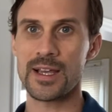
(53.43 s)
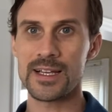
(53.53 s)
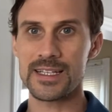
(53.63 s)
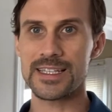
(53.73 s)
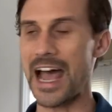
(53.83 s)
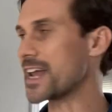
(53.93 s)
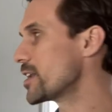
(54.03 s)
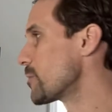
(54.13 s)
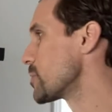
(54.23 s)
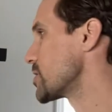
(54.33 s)
Stat
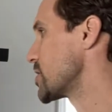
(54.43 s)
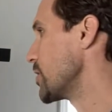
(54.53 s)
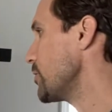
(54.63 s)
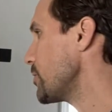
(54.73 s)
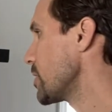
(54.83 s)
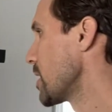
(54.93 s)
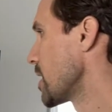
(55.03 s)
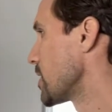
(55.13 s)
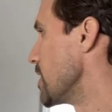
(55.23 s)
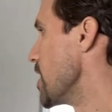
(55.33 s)
number two,
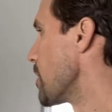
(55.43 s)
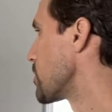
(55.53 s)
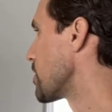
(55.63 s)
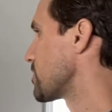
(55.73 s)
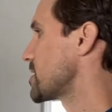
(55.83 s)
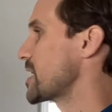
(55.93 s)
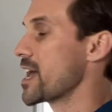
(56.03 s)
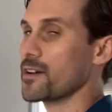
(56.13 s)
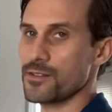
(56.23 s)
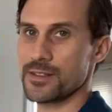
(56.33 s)
the number of
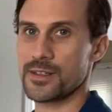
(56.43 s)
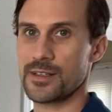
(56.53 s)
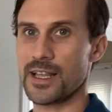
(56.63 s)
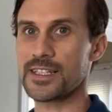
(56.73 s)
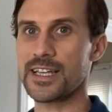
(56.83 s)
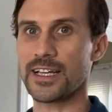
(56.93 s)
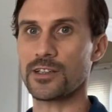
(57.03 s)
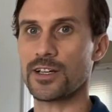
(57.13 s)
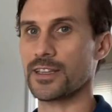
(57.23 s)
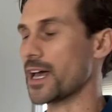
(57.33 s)
sales. Let's take a
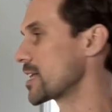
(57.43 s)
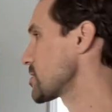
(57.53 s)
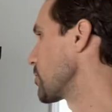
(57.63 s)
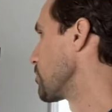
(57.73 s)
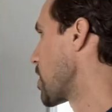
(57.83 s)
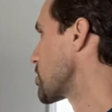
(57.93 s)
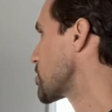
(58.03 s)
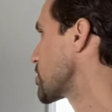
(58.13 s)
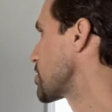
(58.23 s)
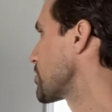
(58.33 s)
look at that. So
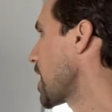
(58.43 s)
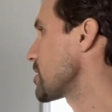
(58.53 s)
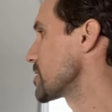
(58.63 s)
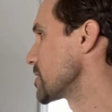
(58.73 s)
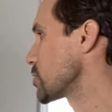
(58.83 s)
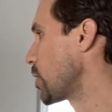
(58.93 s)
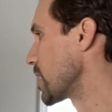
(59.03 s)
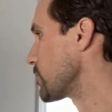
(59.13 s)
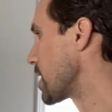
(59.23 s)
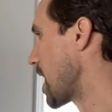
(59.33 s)
March 2020,
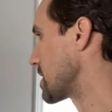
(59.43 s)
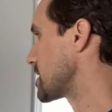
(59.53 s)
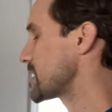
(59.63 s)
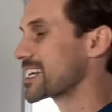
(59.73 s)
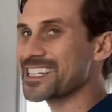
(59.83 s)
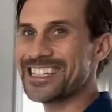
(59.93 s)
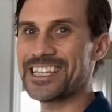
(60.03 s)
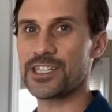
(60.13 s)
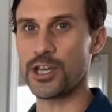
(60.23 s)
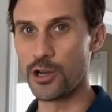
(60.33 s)
we had
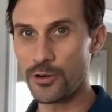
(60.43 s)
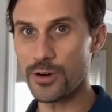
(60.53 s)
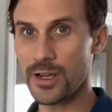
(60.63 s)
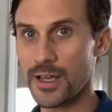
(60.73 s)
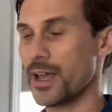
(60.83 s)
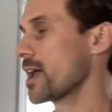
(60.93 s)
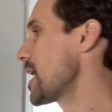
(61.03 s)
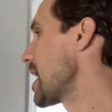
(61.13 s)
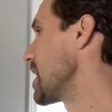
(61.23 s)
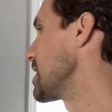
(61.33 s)
62.
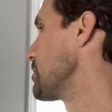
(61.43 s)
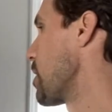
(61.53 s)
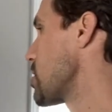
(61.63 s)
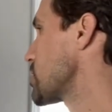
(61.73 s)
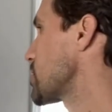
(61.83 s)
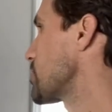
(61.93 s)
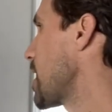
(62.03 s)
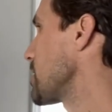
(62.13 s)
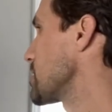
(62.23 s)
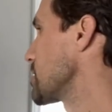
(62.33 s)
And in March
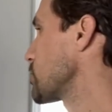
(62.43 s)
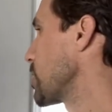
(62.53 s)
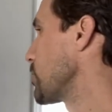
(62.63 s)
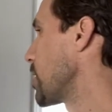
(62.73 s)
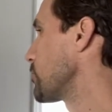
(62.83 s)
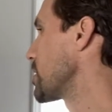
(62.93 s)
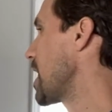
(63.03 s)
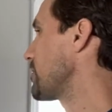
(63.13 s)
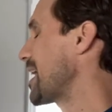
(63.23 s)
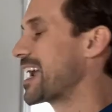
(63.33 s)
2021, we
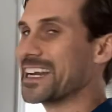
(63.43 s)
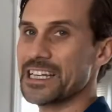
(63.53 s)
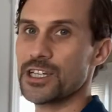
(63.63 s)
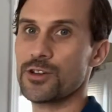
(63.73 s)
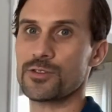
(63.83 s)
have 82.